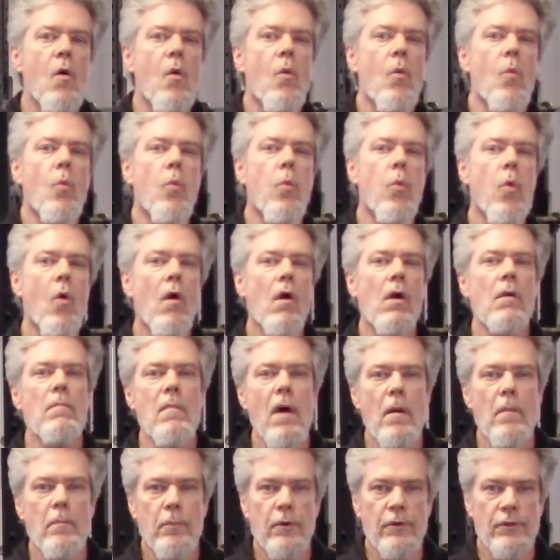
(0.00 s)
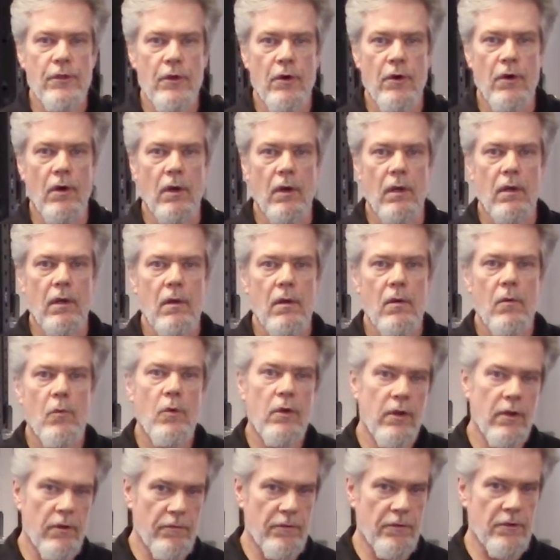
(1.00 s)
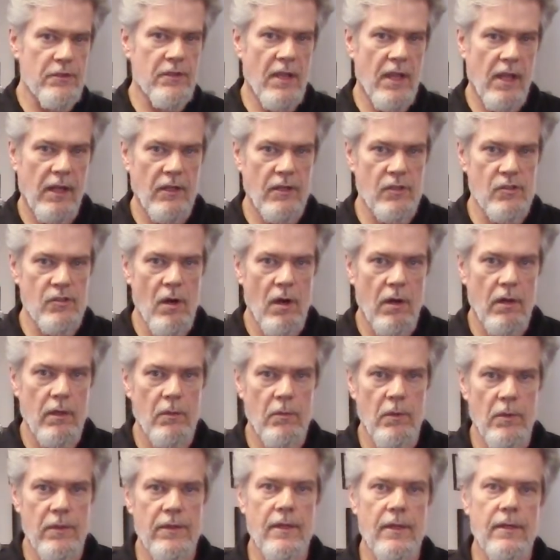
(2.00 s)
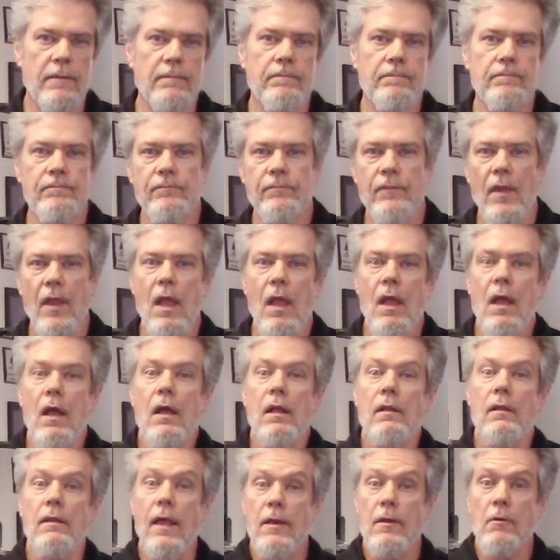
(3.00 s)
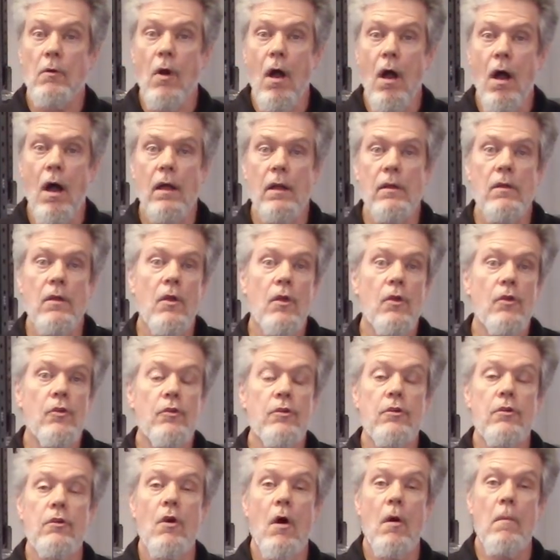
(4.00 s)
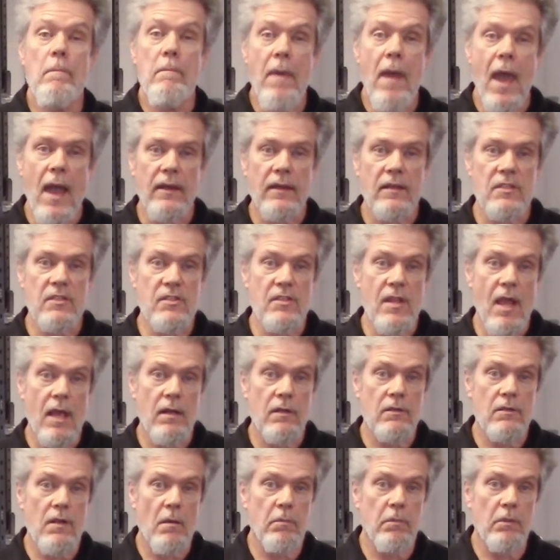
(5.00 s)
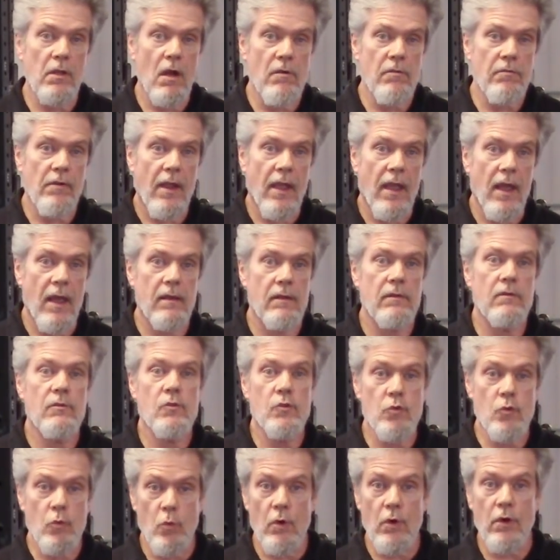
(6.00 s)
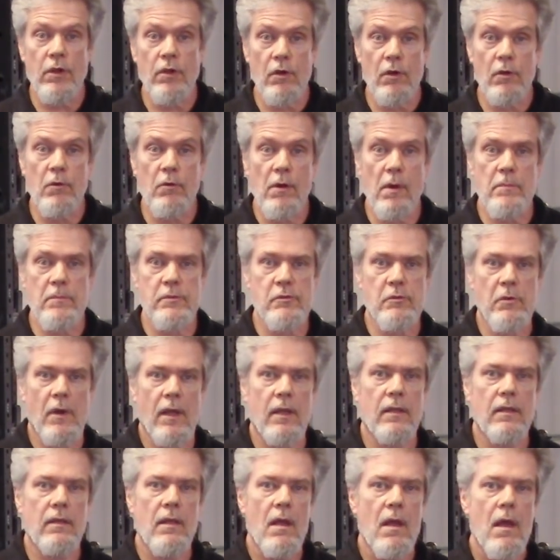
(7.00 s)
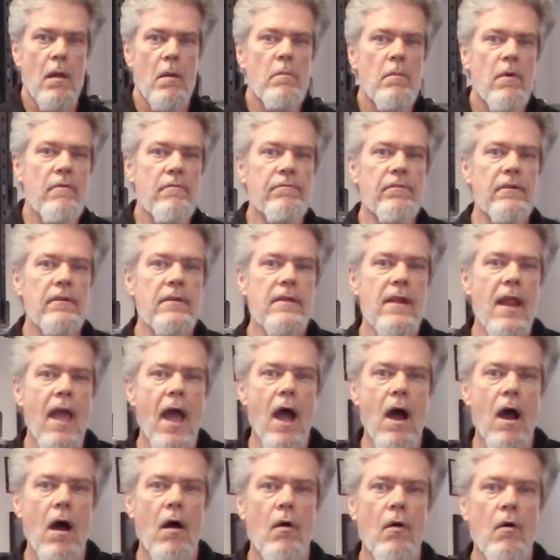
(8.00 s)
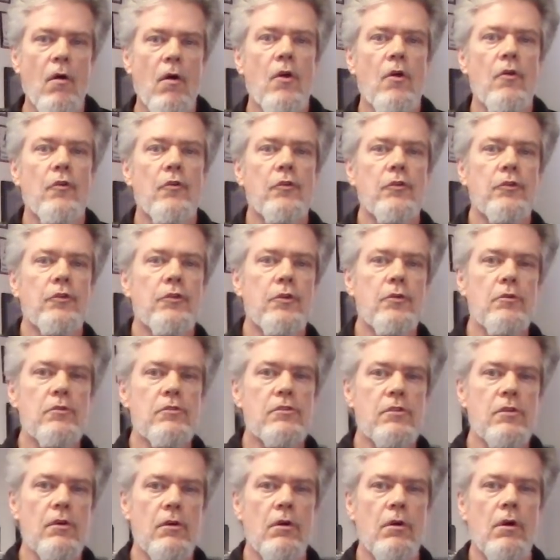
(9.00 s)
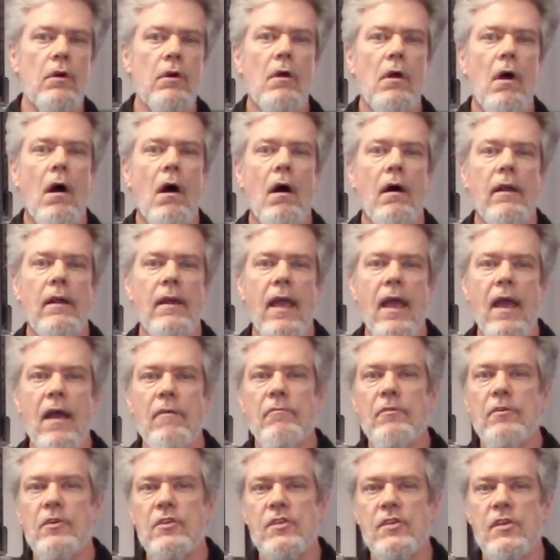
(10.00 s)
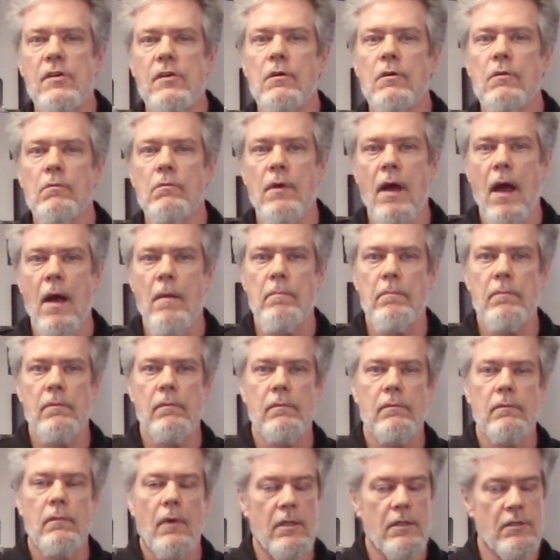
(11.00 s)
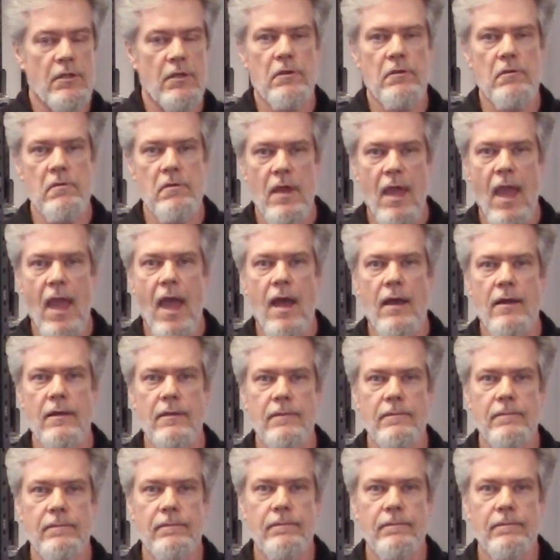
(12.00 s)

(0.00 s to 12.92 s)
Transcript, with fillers: warm up with the hook when you're first getting started with it. Later on, you can go back to standard double overhand to work your grip strength. But for now, use the hook on every single rep until you can't.